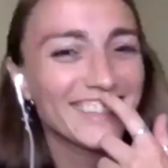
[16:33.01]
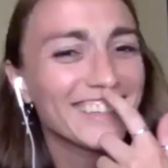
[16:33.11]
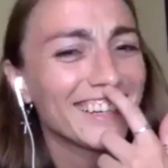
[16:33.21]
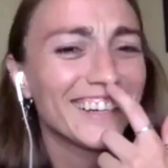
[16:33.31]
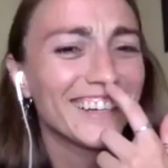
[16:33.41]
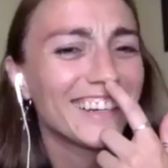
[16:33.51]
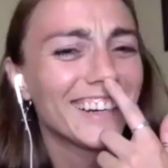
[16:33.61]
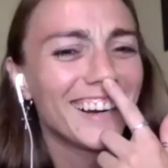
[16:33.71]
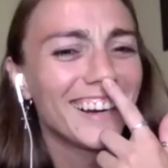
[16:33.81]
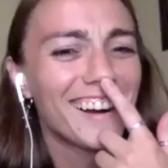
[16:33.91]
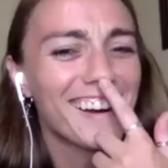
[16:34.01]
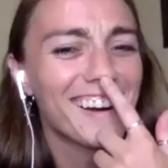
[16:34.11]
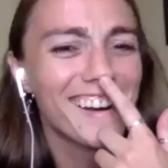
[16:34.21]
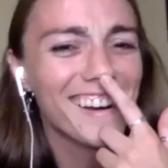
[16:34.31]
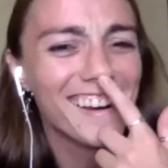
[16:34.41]
It's not true. Okay.
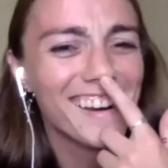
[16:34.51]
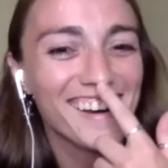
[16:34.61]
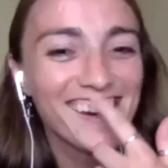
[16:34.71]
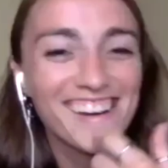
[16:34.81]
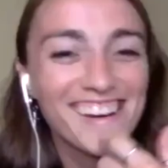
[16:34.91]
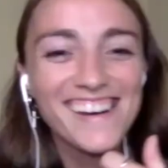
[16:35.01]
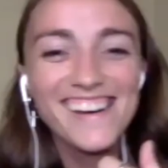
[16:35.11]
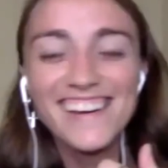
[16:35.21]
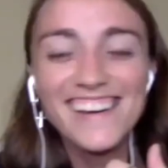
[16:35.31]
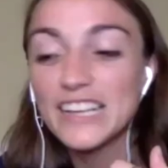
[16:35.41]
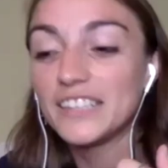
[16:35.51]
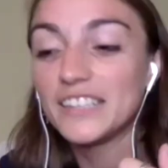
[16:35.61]
I you